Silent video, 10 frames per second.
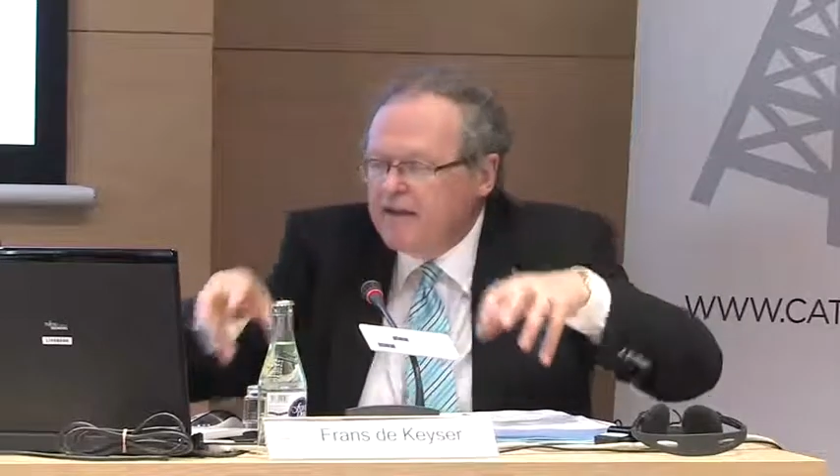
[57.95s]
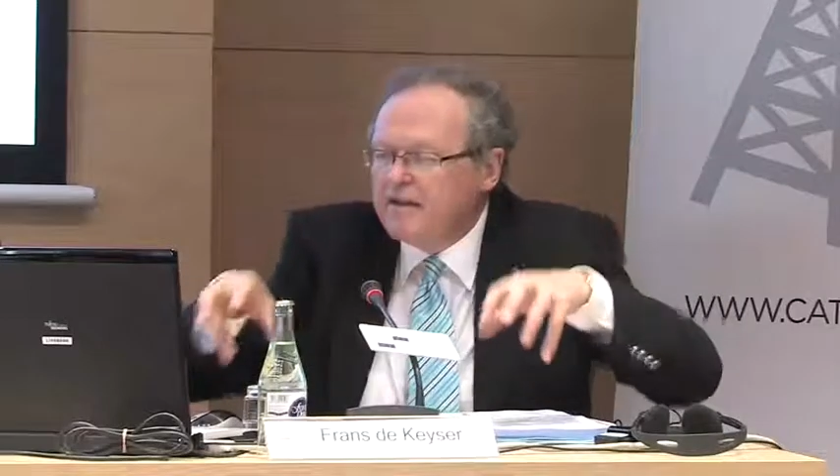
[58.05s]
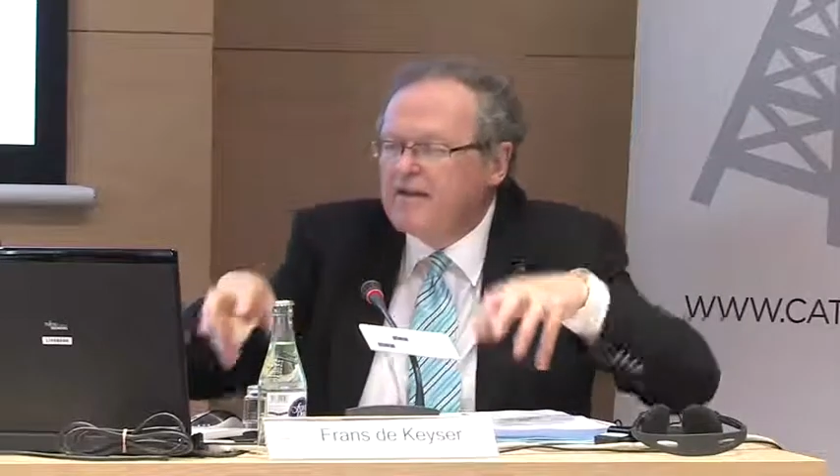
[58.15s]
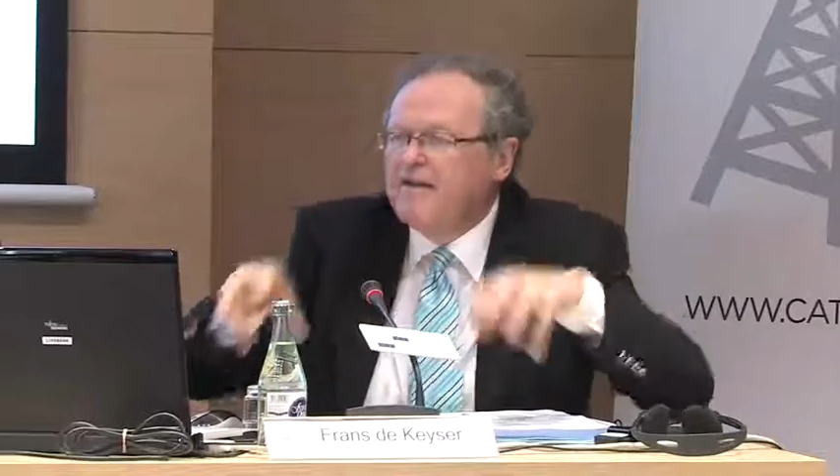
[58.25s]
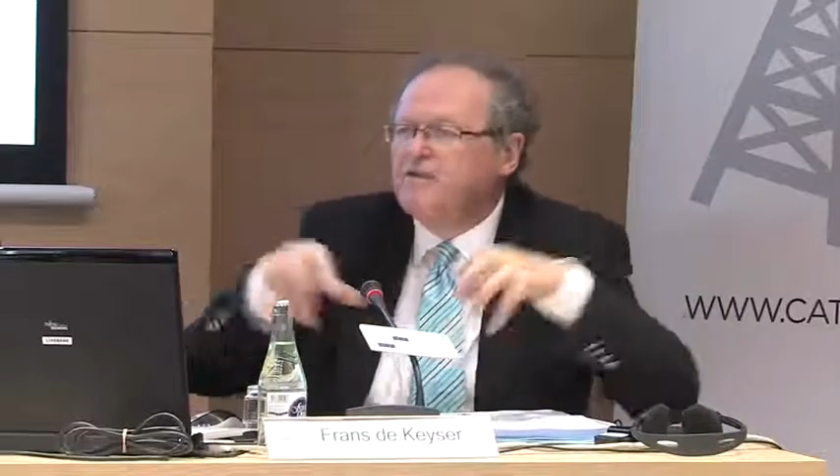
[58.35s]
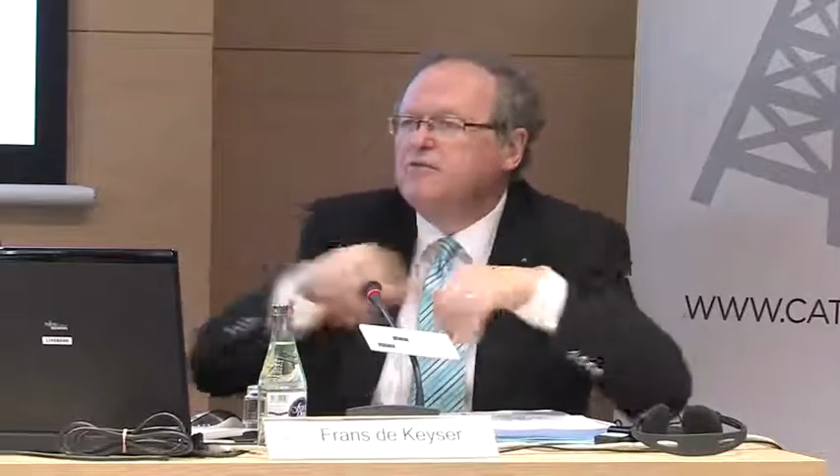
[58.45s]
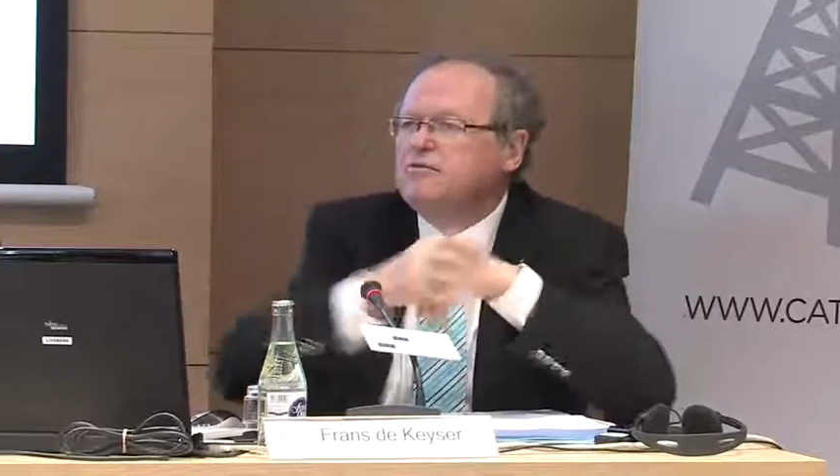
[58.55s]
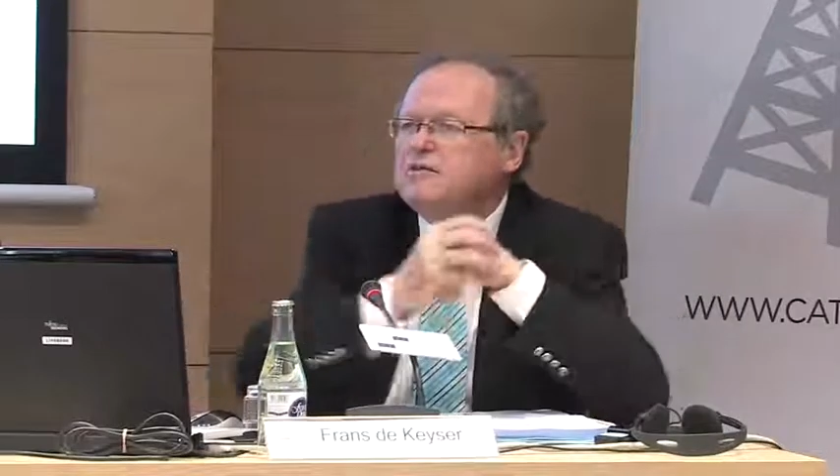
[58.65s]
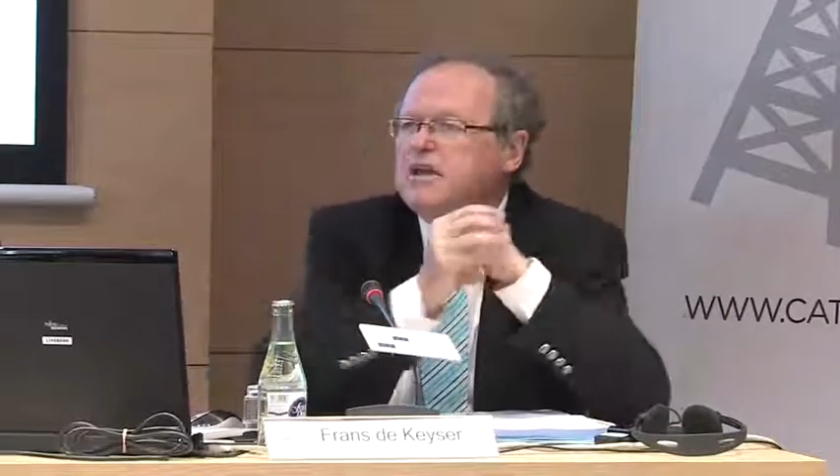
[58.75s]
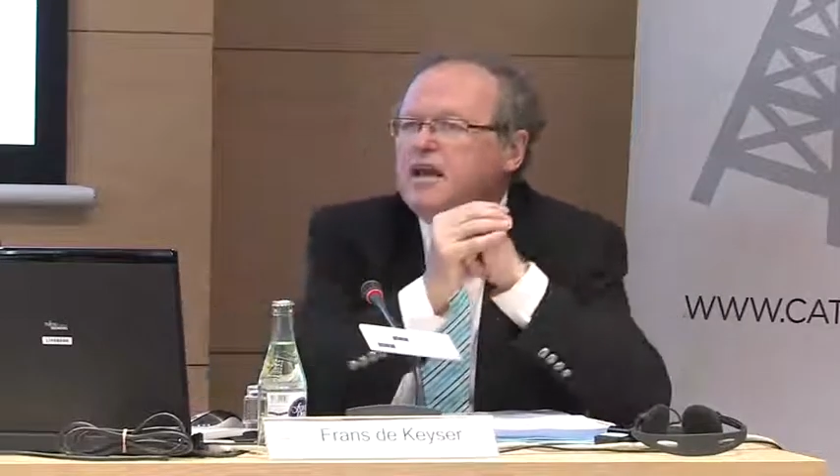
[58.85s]

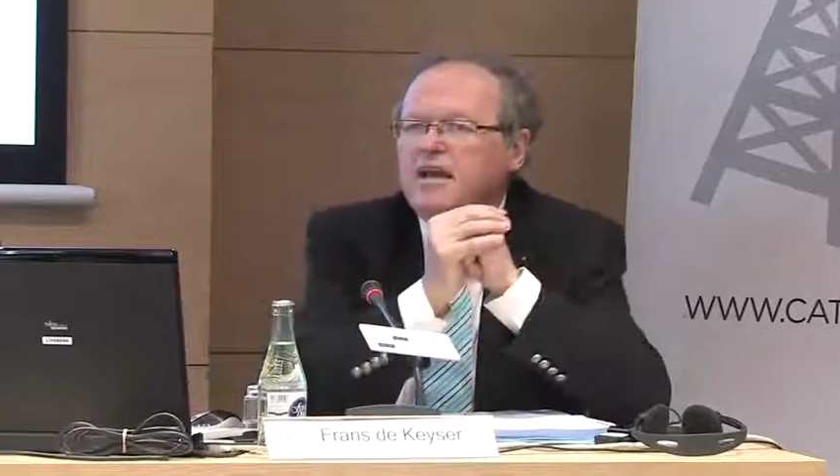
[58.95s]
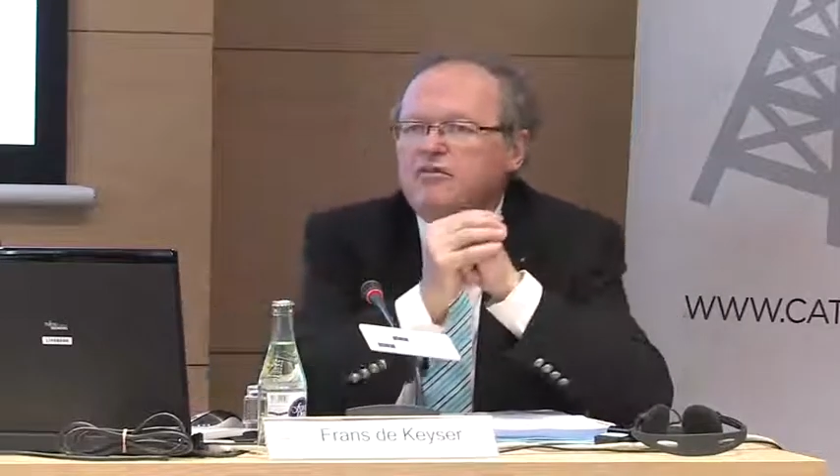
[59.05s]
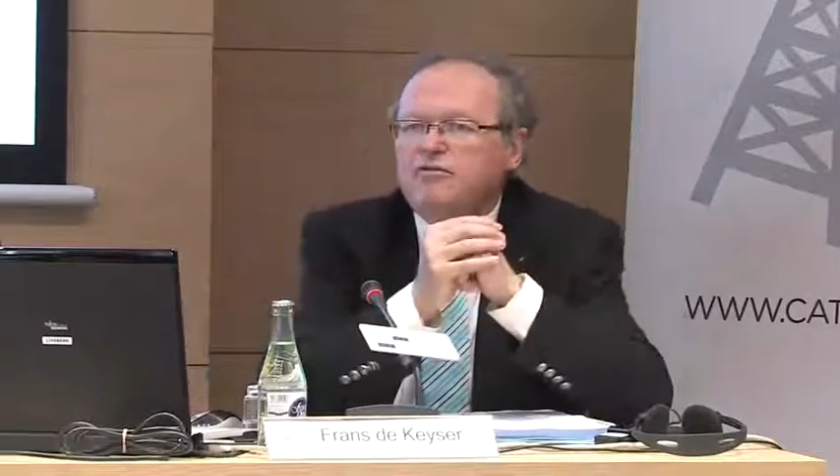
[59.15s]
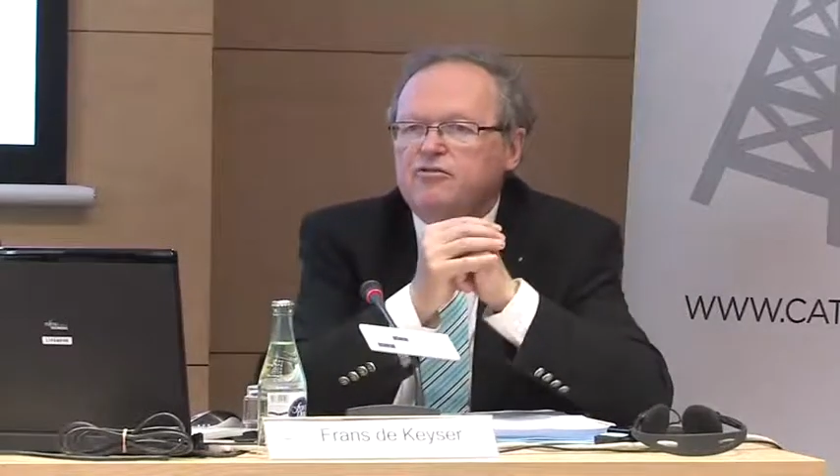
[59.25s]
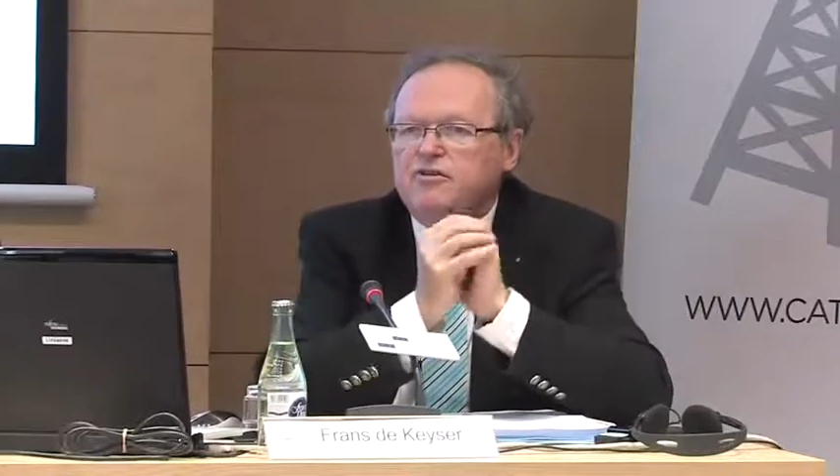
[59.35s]
knows into